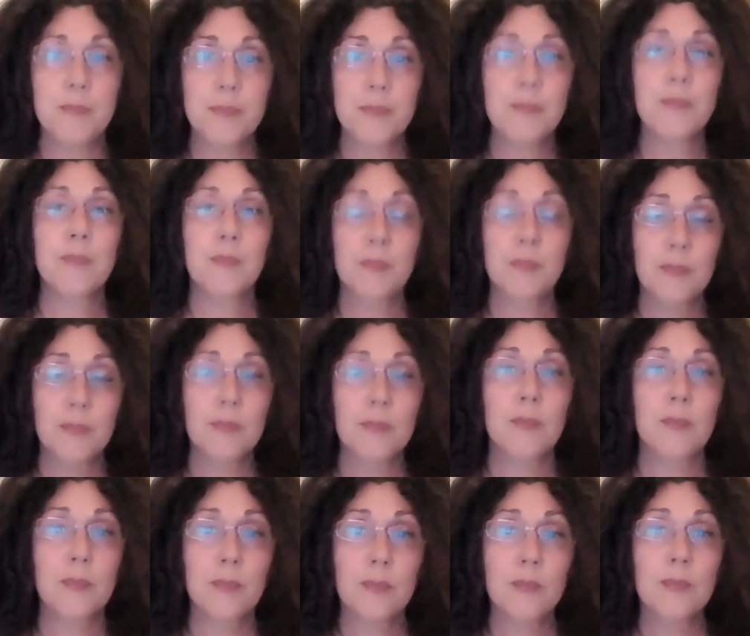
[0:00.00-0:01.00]
then I think we've
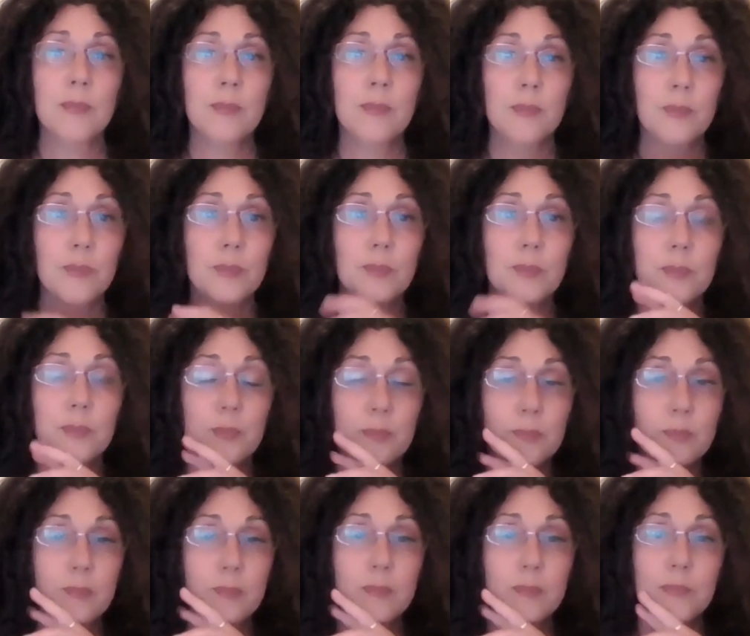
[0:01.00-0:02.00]
done
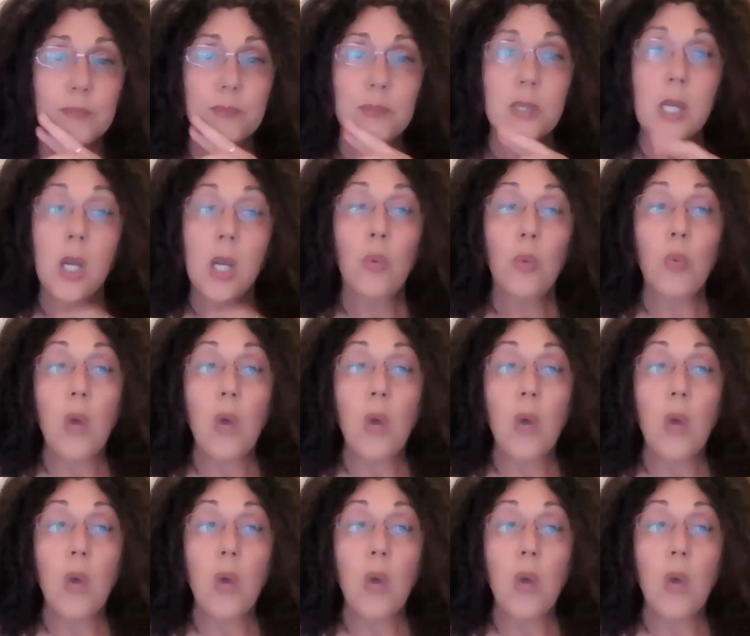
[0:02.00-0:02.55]
good.